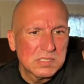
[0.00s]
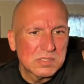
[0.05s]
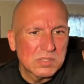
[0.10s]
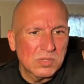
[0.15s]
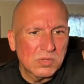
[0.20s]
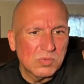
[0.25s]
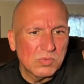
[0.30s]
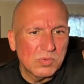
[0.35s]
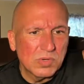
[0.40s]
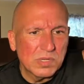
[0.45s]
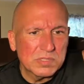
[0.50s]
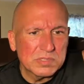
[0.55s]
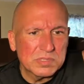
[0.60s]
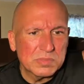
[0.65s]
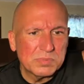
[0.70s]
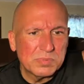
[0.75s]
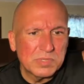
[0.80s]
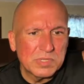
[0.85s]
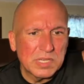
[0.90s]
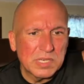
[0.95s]
Don't want to
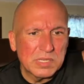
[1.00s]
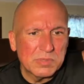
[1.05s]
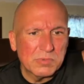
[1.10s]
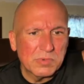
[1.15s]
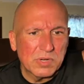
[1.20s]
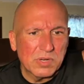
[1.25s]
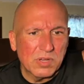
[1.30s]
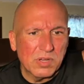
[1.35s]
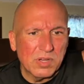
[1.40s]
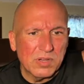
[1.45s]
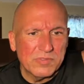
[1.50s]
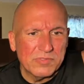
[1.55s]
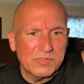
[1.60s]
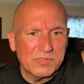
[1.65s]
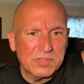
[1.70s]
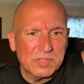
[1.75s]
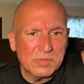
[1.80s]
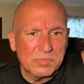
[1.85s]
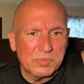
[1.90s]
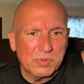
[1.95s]
put anyone off
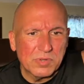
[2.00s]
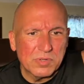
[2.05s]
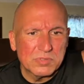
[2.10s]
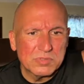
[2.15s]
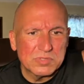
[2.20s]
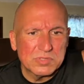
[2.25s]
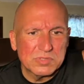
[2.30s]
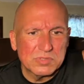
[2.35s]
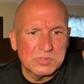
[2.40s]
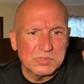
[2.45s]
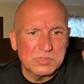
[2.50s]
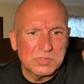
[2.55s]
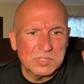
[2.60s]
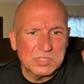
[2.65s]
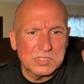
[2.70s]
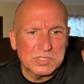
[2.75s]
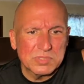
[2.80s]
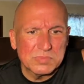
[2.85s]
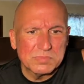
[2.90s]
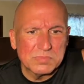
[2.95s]
the approach to
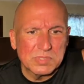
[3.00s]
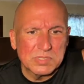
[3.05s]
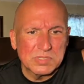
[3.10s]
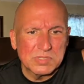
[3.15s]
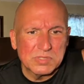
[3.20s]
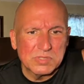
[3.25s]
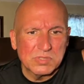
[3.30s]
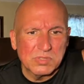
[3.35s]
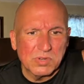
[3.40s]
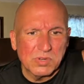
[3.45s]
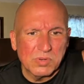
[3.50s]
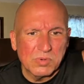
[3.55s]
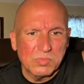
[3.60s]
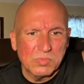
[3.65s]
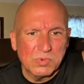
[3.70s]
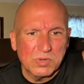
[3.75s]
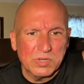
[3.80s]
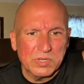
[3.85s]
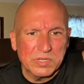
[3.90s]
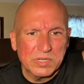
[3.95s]
nutrition, but do your
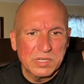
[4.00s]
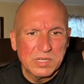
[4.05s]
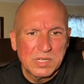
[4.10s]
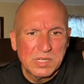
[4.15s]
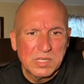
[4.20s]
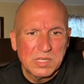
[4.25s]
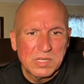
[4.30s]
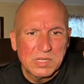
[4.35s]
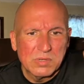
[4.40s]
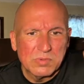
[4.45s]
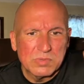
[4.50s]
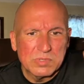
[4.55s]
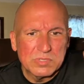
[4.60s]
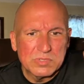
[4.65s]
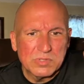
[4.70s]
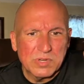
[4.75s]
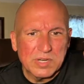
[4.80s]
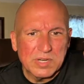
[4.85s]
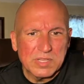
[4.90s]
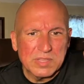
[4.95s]
homework. We
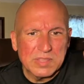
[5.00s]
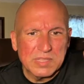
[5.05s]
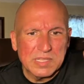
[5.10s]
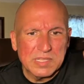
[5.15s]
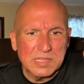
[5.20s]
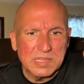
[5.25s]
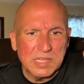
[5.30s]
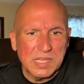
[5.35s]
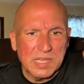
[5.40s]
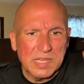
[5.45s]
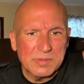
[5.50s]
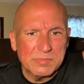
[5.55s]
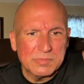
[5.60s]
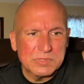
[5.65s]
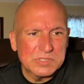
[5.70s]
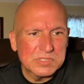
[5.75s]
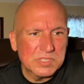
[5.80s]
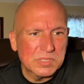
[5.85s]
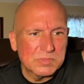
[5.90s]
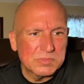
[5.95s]
tread a thin line
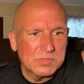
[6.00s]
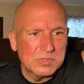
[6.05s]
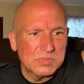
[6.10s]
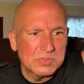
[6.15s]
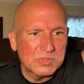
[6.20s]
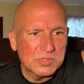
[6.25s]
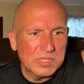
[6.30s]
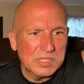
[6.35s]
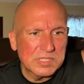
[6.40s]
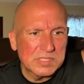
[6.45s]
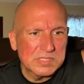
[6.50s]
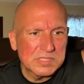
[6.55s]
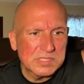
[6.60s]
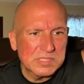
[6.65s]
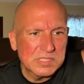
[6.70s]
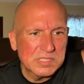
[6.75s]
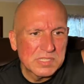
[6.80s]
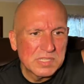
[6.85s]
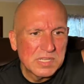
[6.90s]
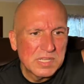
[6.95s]
with some
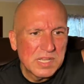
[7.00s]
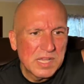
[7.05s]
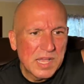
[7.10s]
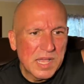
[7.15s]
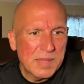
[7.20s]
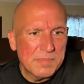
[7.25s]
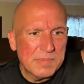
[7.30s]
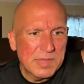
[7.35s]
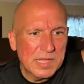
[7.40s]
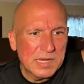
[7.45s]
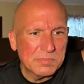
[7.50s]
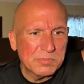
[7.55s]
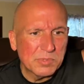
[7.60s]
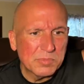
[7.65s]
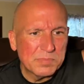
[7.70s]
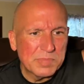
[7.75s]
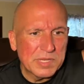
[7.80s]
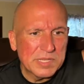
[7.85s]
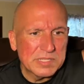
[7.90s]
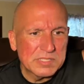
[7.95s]
nutrients. I'm
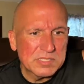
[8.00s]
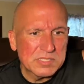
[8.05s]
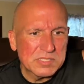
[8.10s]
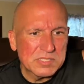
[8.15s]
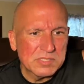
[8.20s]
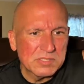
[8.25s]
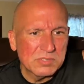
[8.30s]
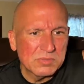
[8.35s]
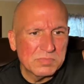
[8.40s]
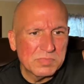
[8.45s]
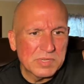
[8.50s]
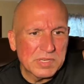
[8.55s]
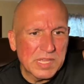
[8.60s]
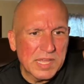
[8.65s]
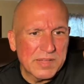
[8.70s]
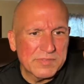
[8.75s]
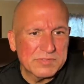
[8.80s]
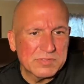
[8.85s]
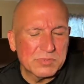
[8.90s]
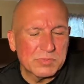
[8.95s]
animal-based still, but
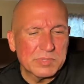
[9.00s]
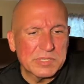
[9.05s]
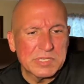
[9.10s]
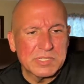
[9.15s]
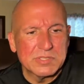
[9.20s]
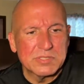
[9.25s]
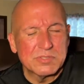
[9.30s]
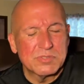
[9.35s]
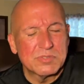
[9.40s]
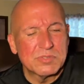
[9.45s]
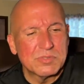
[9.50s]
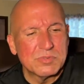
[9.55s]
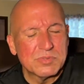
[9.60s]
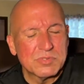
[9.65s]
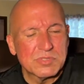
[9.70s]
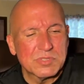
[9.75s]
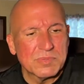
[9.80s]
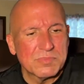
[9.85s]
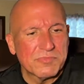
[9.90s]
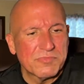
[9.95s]
have to
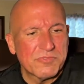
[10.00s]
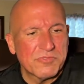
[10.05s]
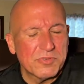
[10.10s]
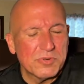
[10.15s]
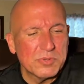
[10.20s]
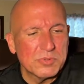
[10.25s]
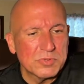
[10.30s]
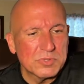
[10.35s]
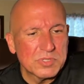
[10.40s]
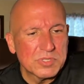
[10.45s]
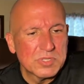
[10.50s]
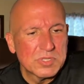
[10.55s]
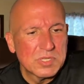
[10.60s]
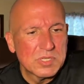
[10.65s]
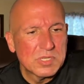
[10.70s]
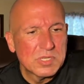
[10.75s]
reintroduce some fruit.